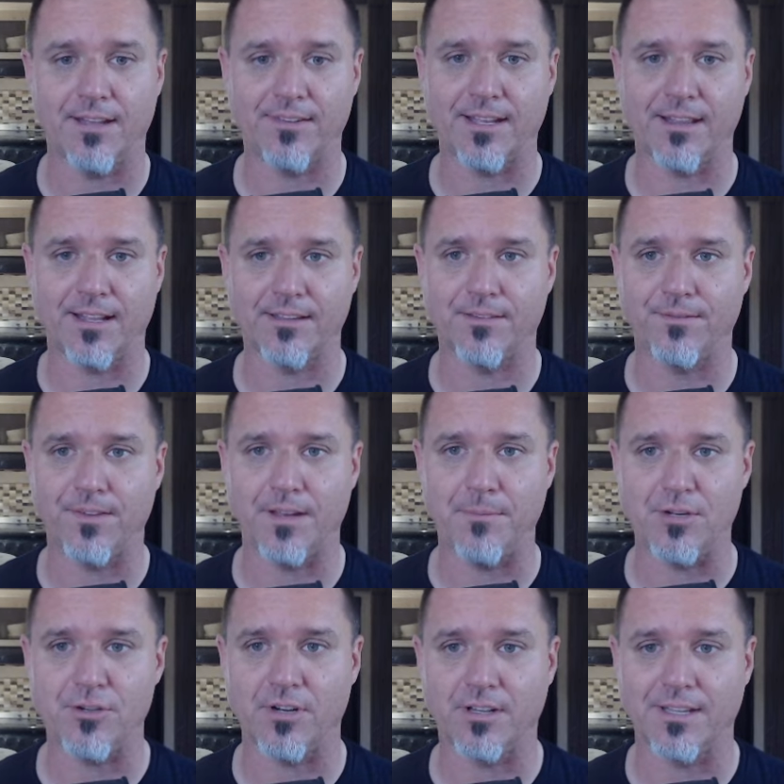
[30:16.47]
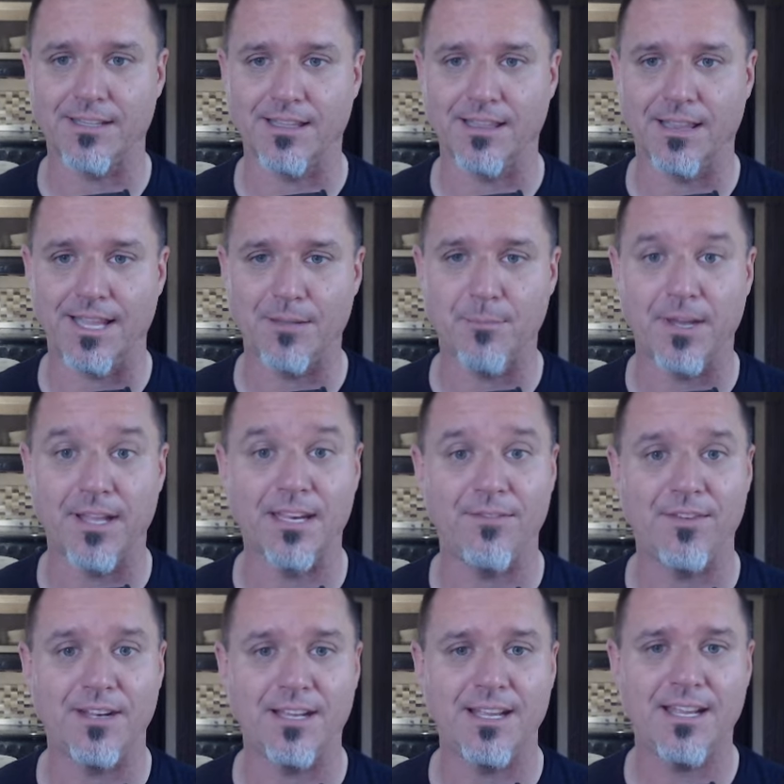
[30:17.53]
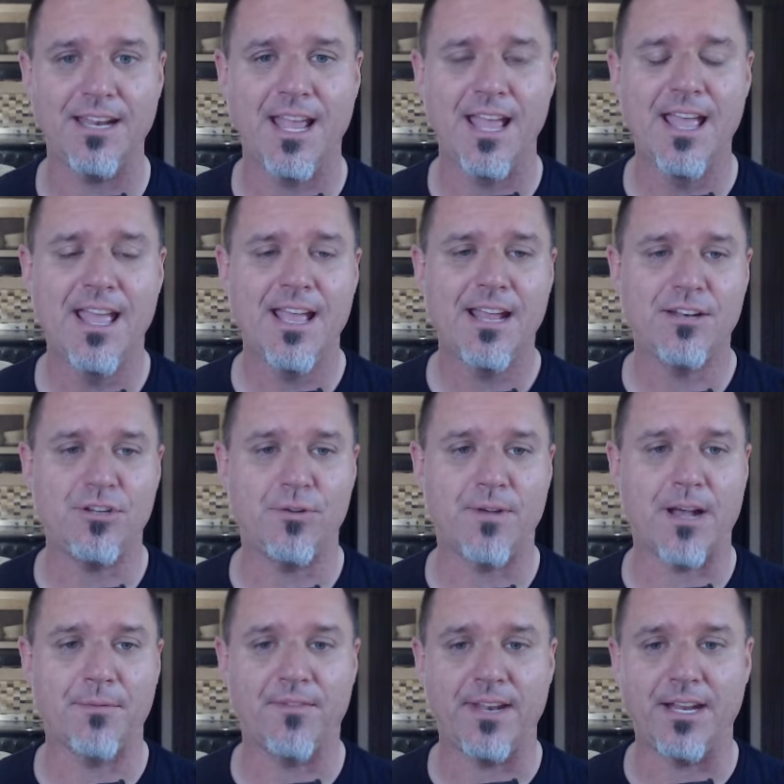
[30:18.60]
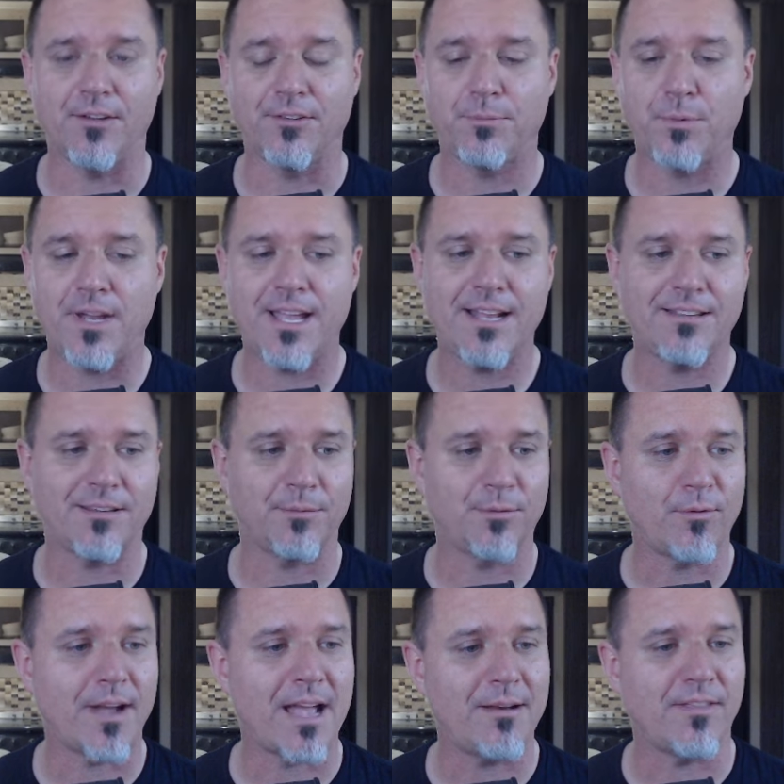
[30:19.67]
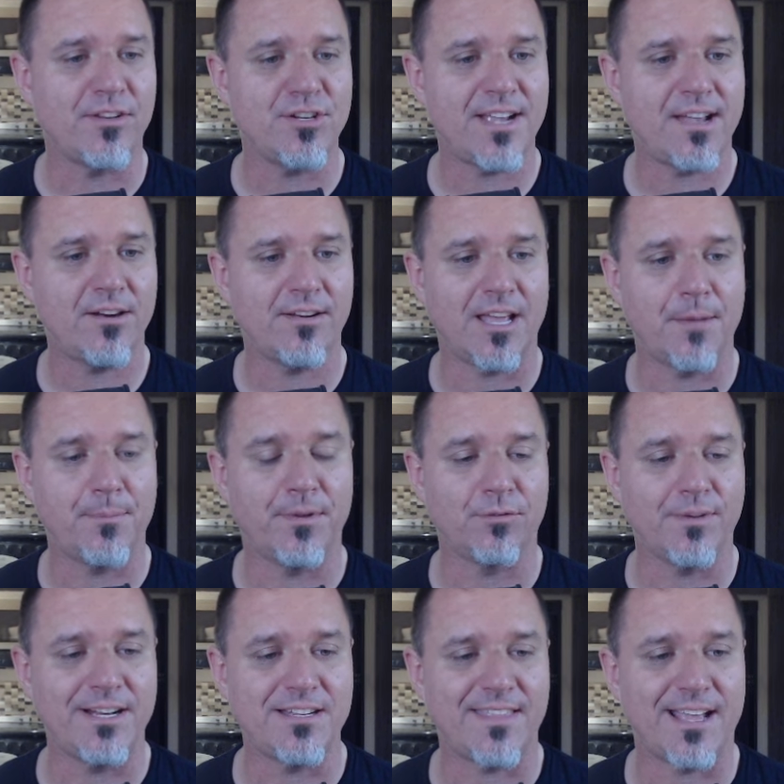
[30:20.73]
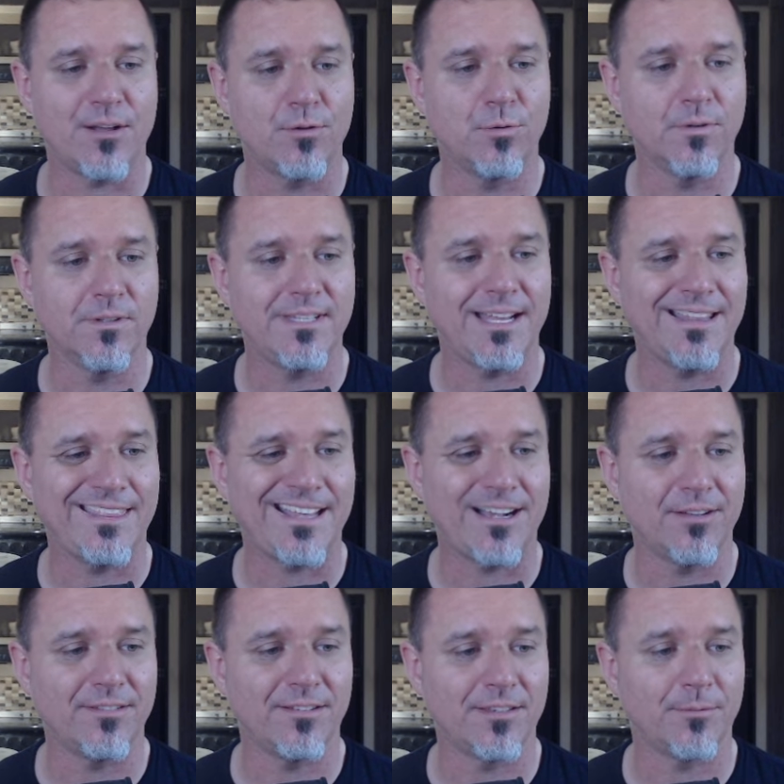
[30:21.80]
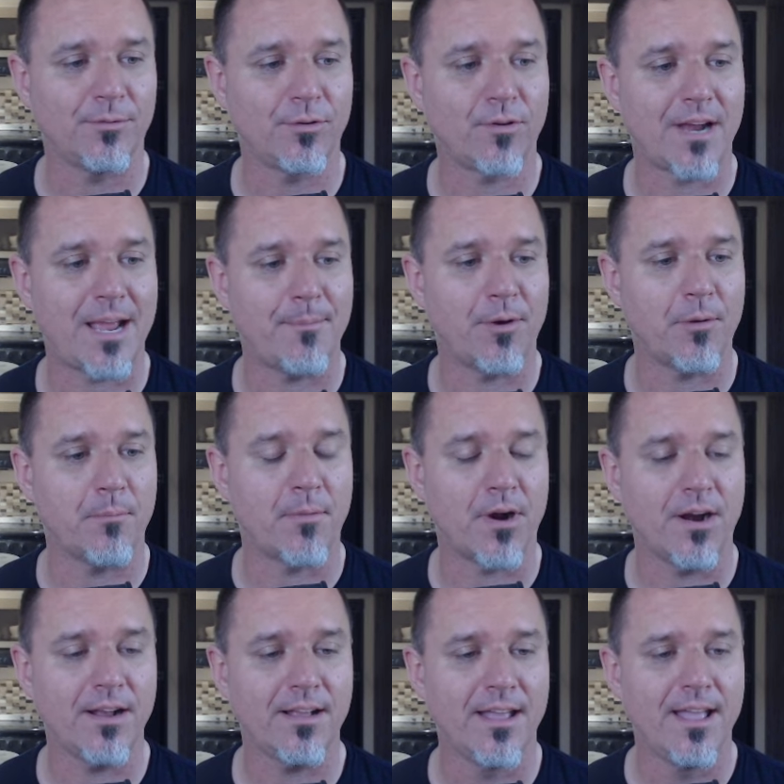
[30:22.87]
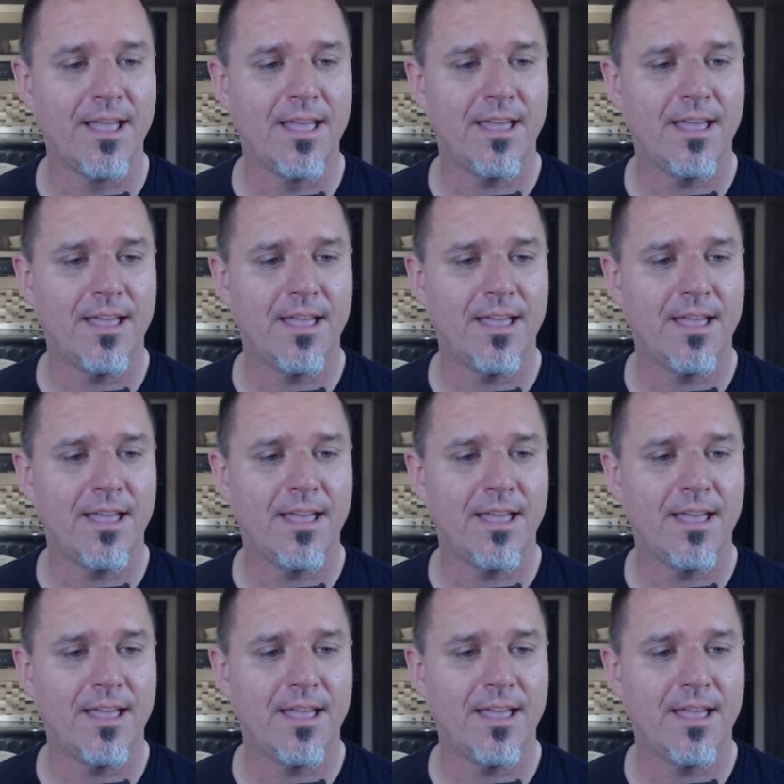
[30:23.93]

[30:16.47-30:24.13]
you guys had lots of fun. Be sure to click the like button if you did. Greetings. To help the video spread, subscribe to the channel to help us reach that cool 10,000 subscriber mark.